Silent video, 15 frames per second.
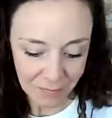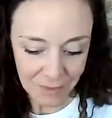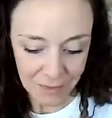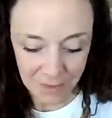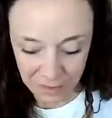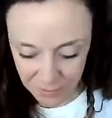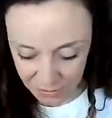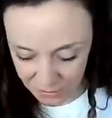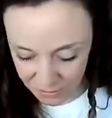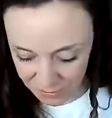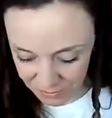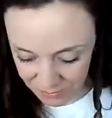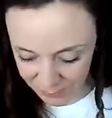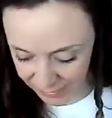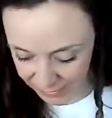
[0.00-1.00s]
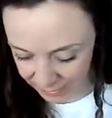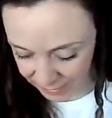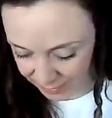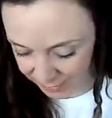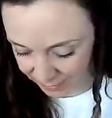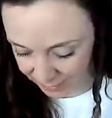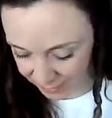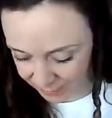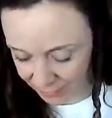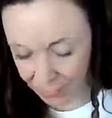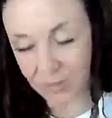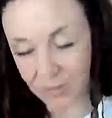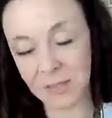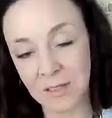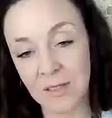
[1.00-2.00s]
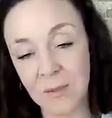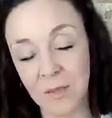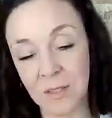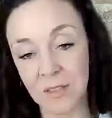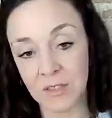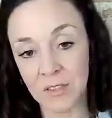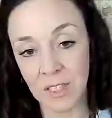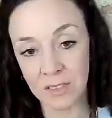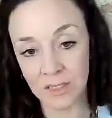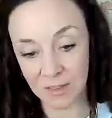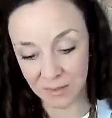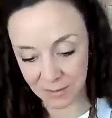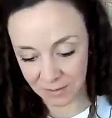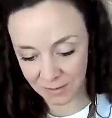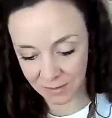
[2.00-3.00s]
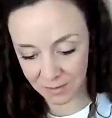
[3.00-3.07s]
It could just be that you've got so much shadow